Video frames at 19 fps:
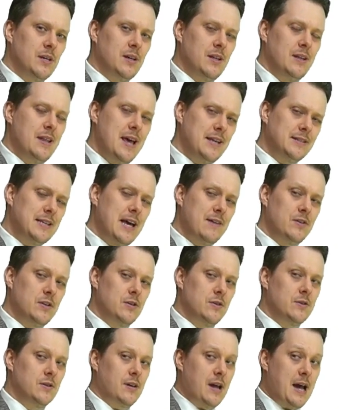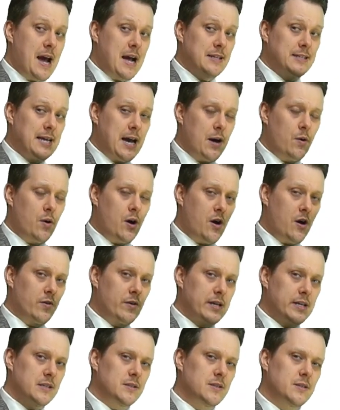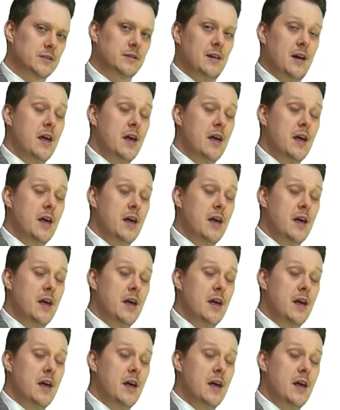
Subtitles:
Let's have a look at our oryx.